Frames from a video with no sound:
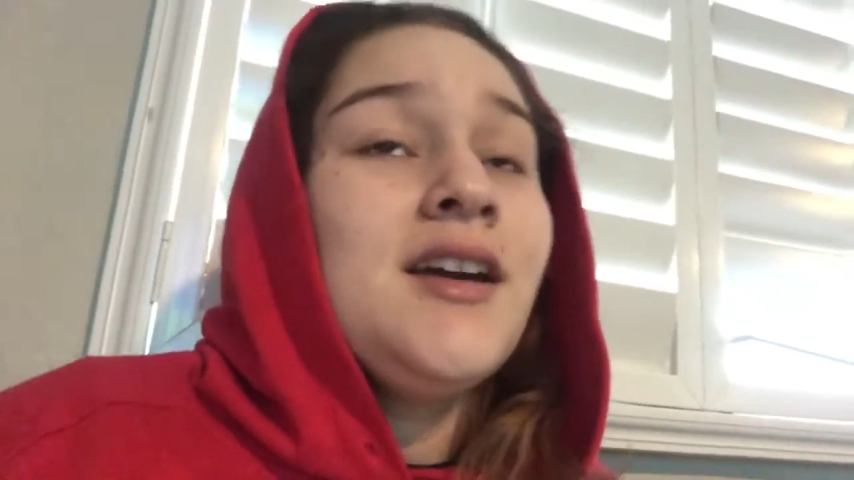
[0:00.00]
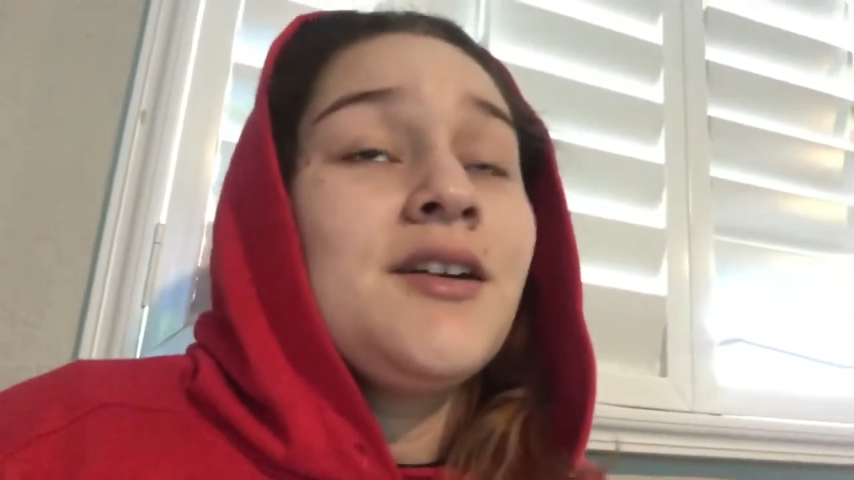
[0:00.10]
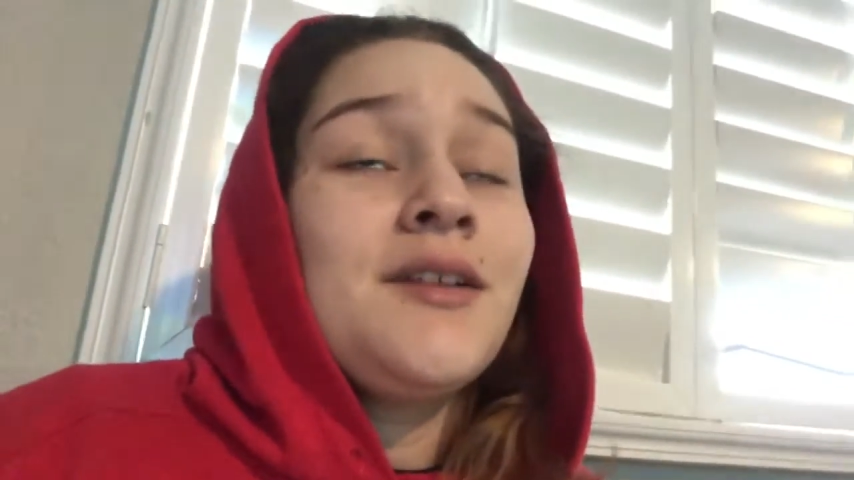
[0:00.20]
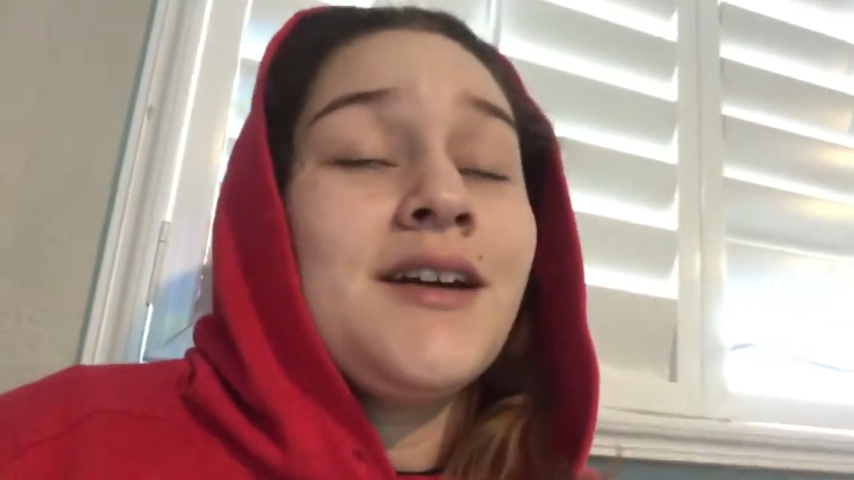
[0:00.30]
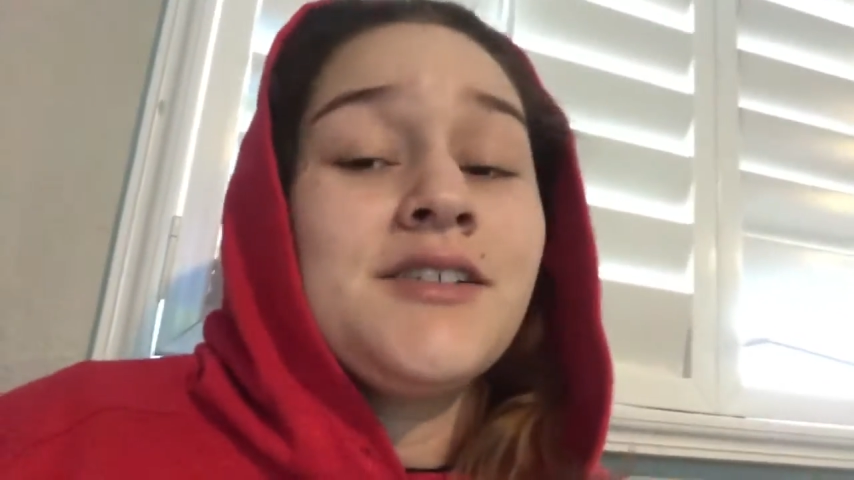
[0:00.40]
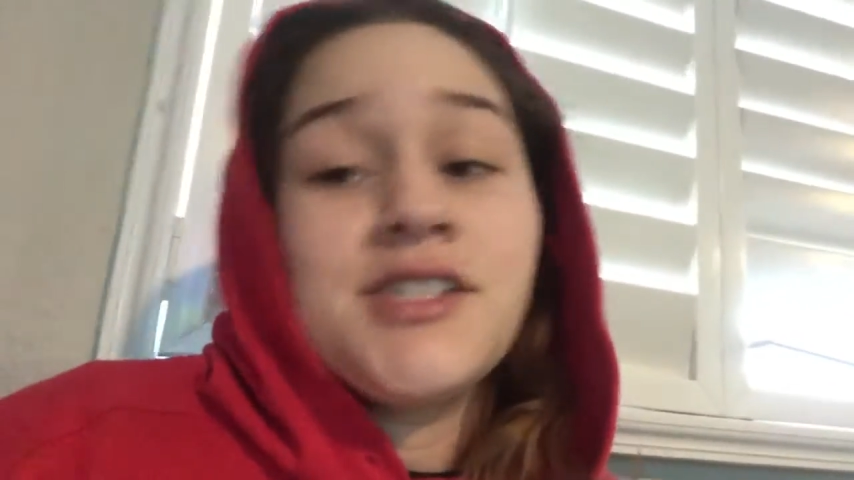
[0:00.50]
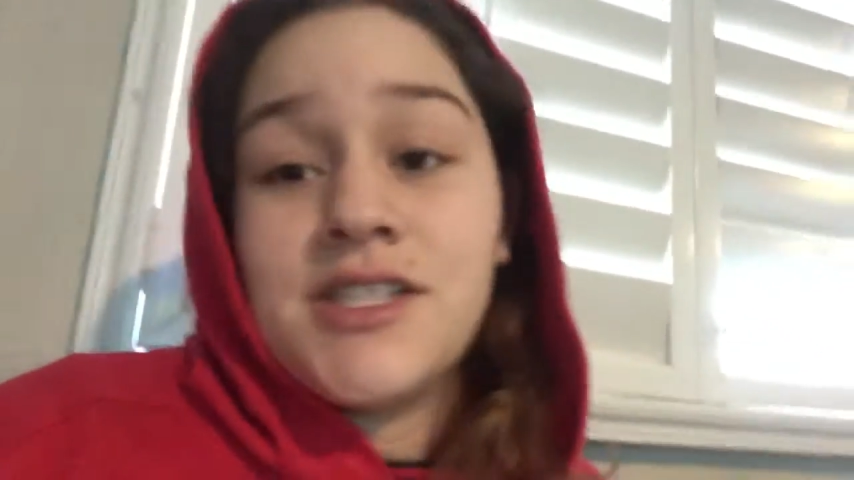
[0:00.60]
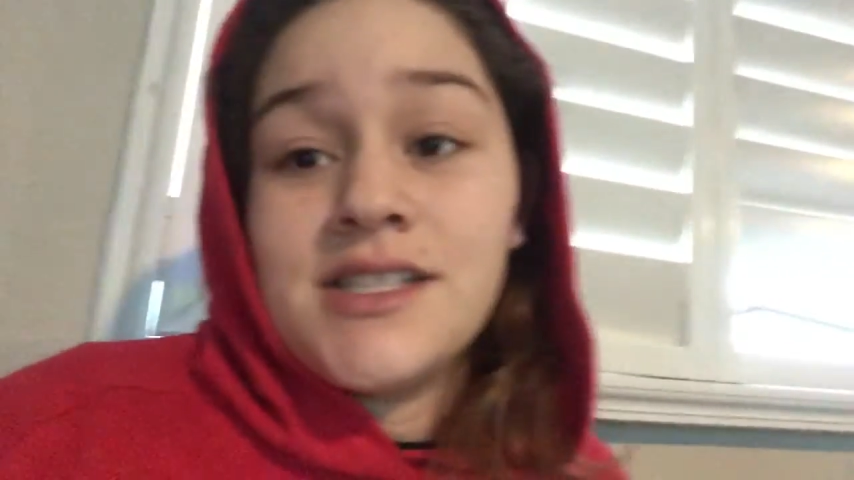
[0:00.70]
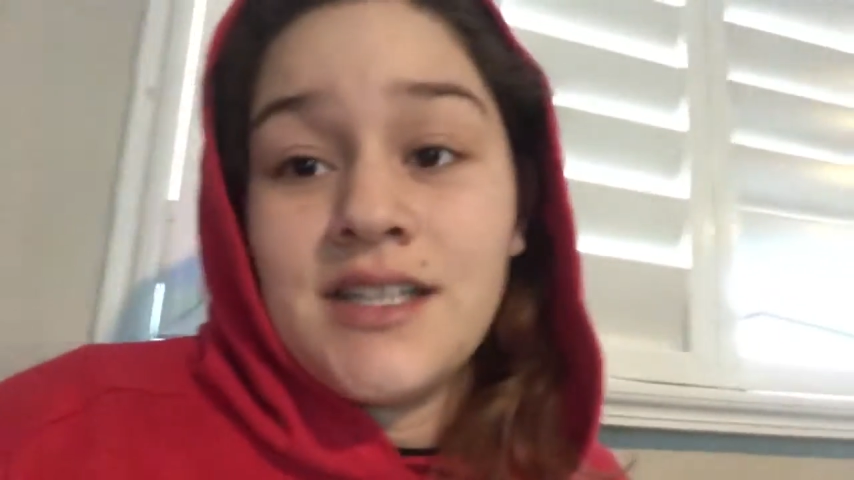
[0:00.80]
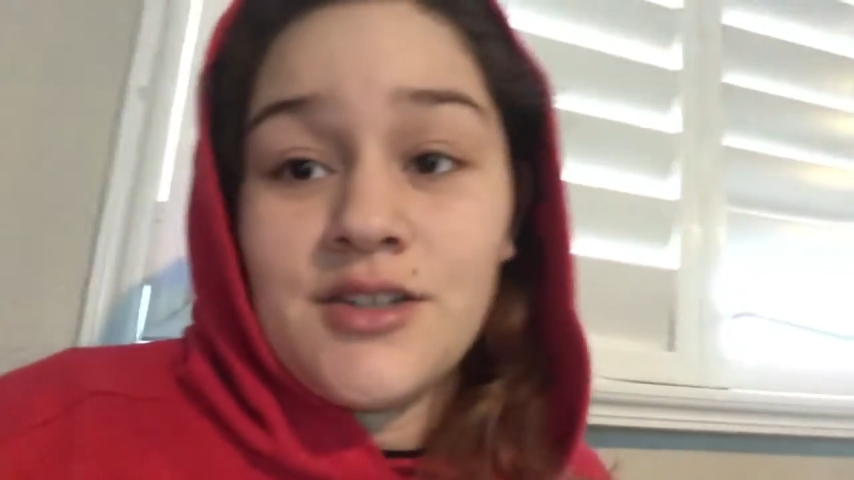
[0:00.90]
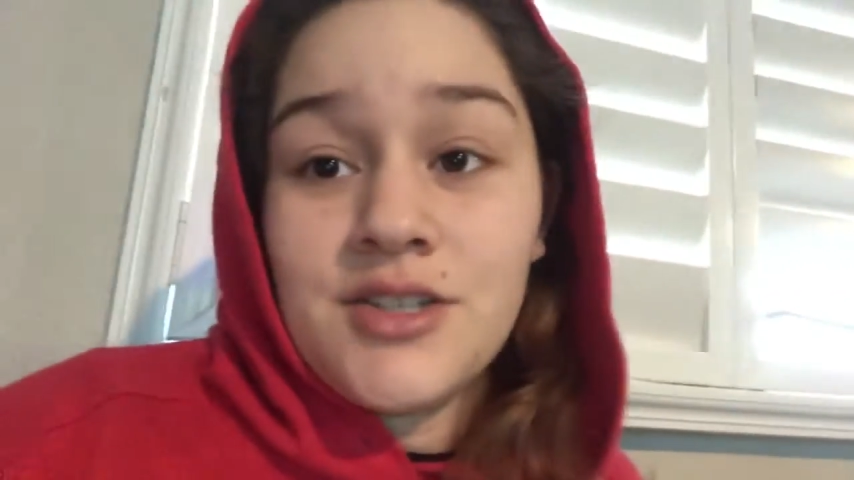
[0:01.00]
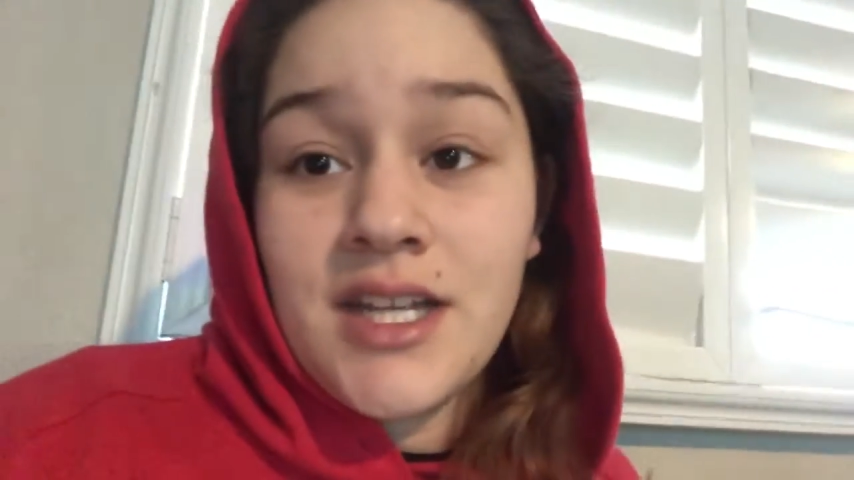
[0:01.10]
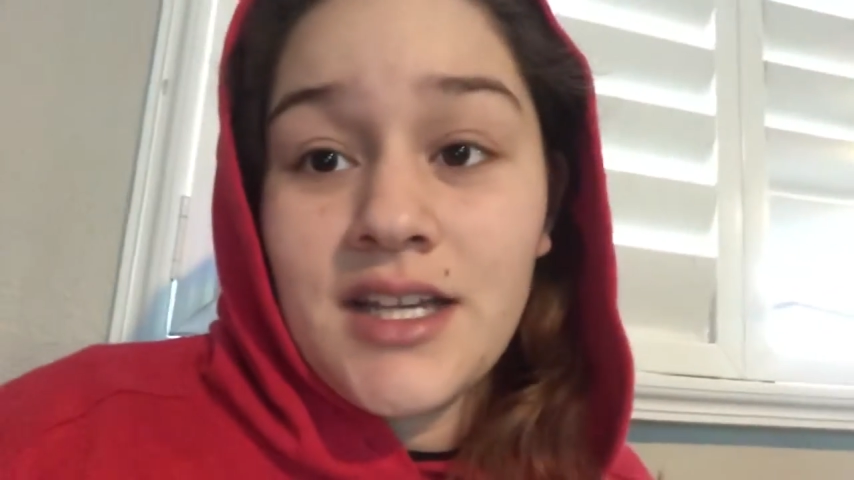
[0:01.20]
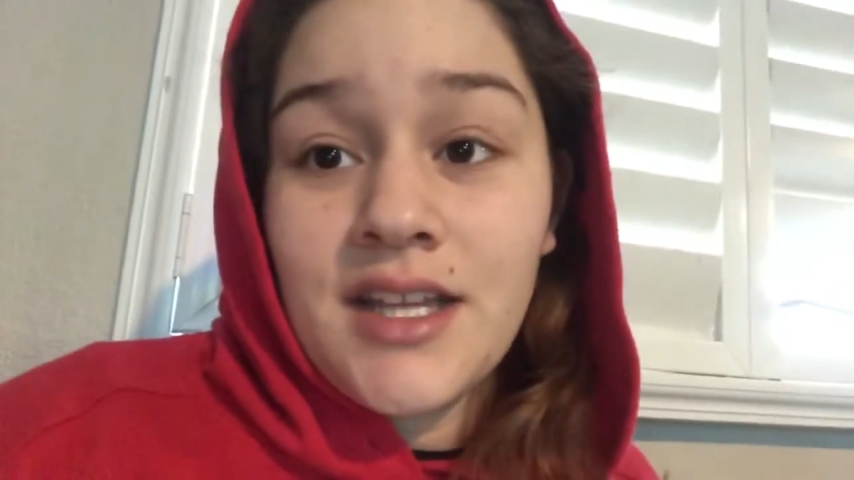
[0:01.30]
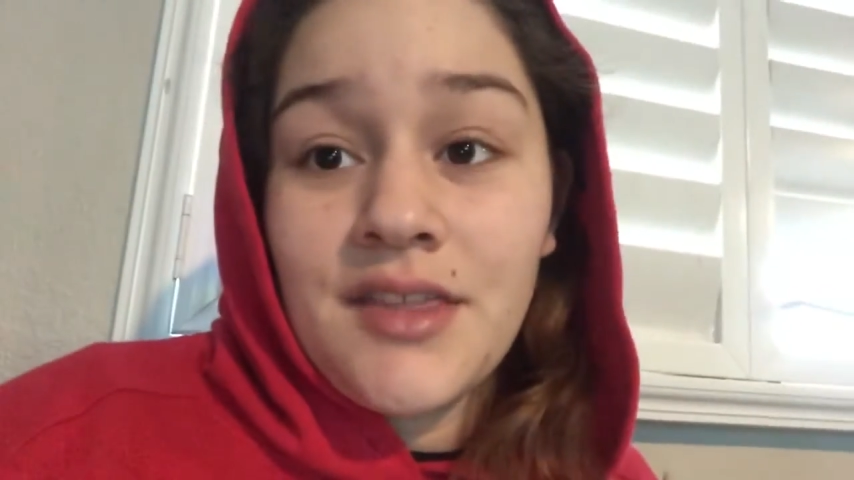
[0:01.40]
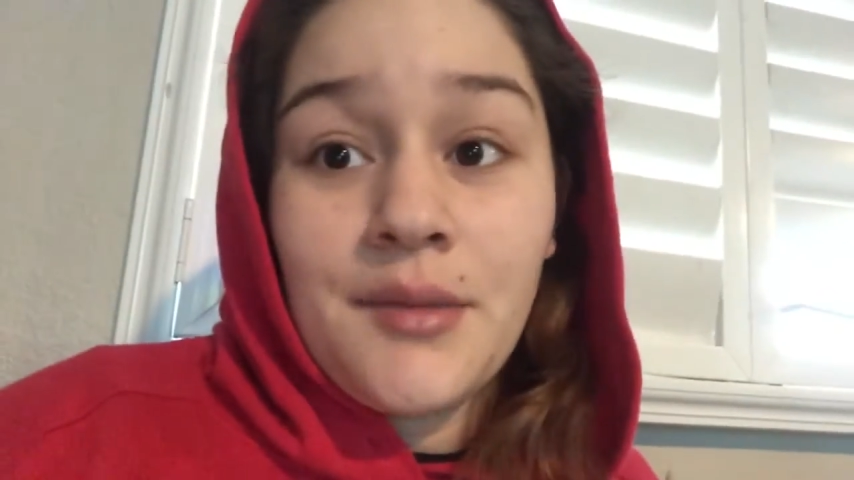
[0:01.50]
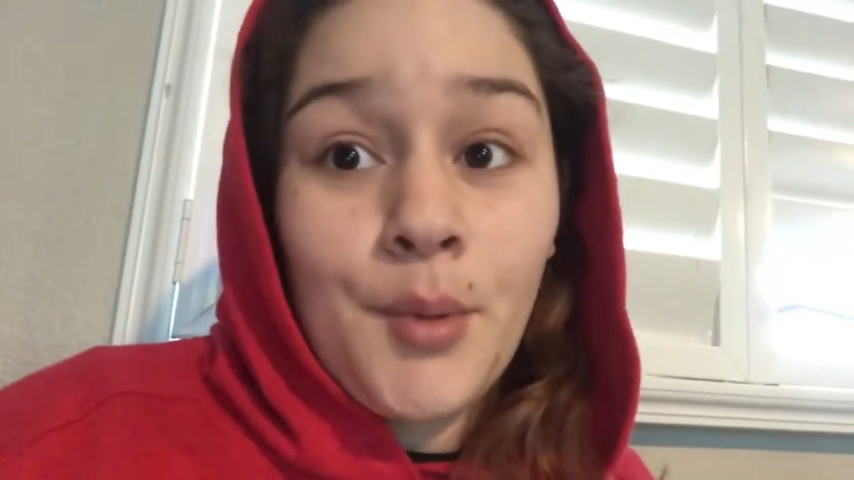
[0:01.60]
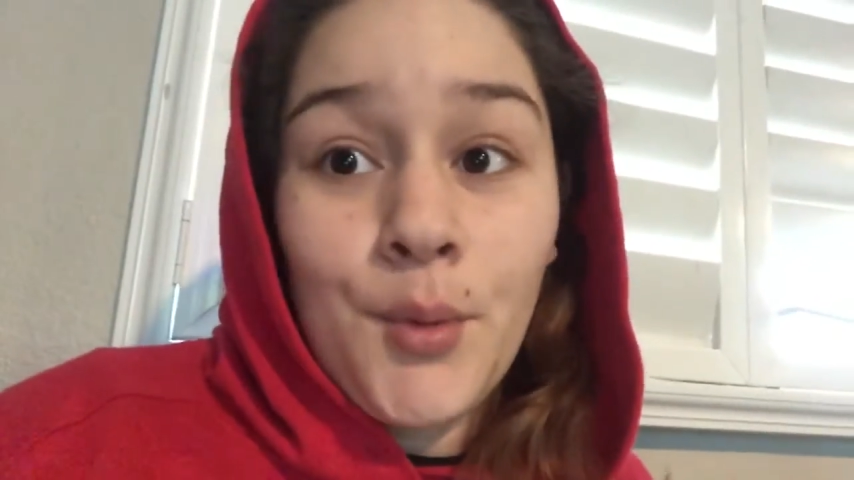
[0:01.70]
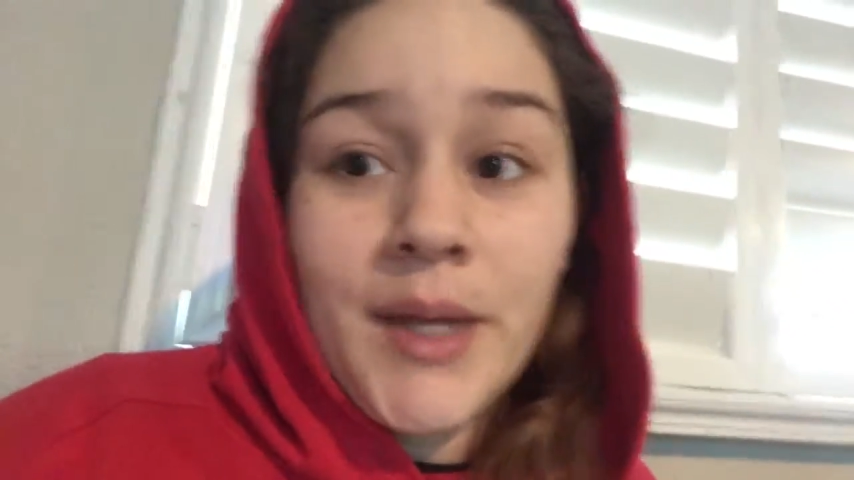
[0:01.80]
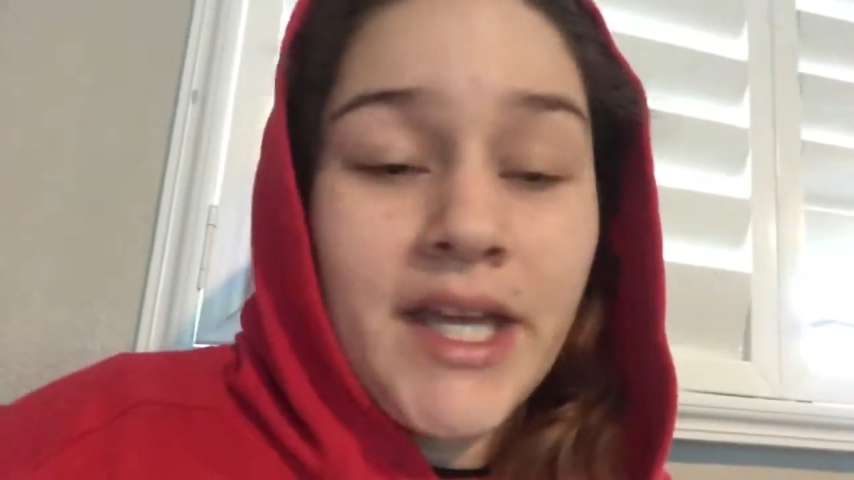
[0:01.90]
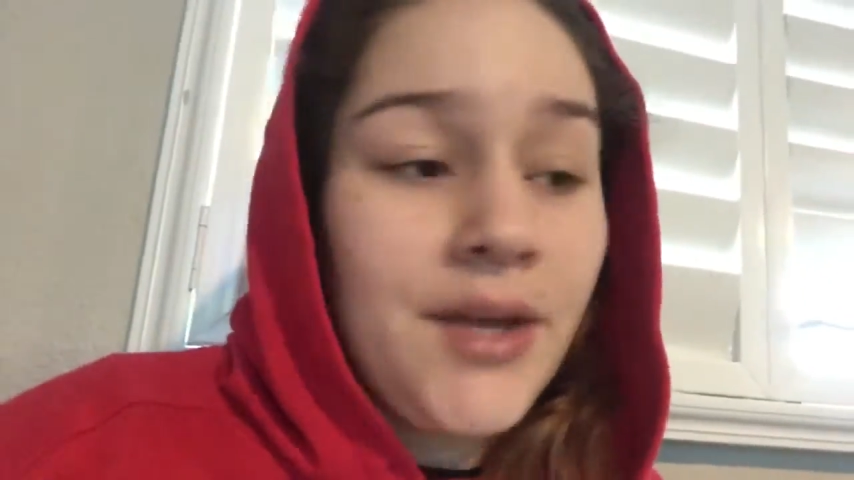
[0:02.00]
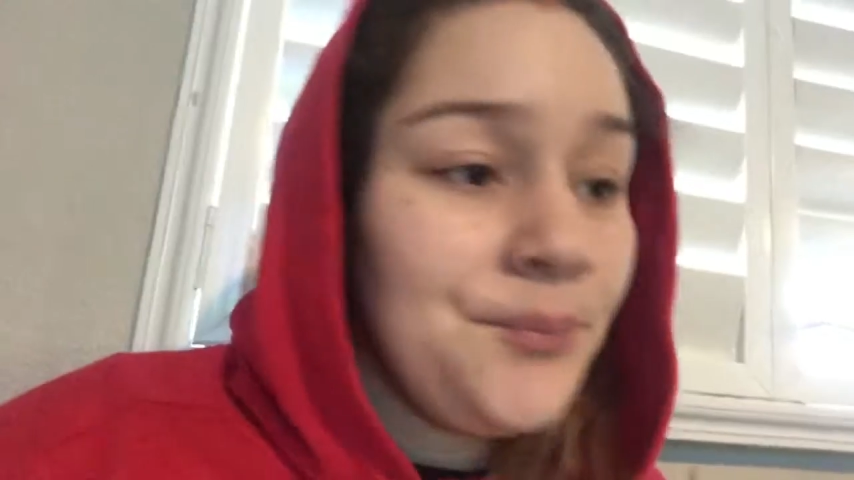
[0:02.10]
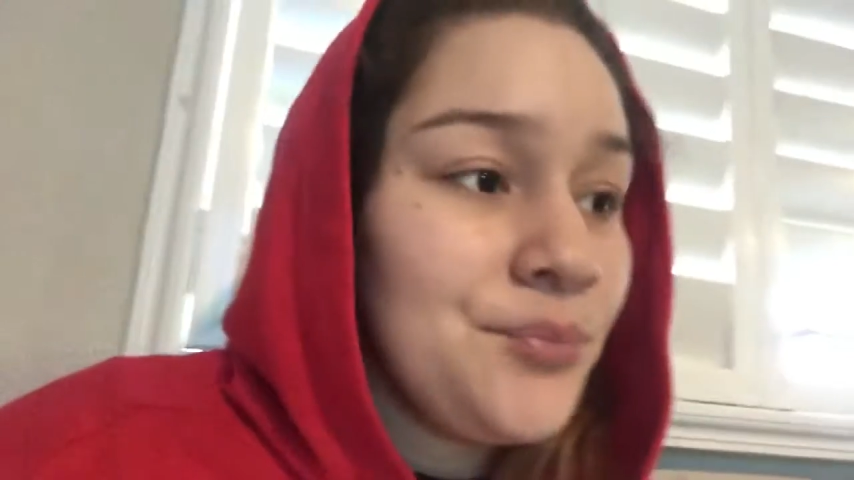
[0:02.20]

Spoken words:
while she is entertaining the boy.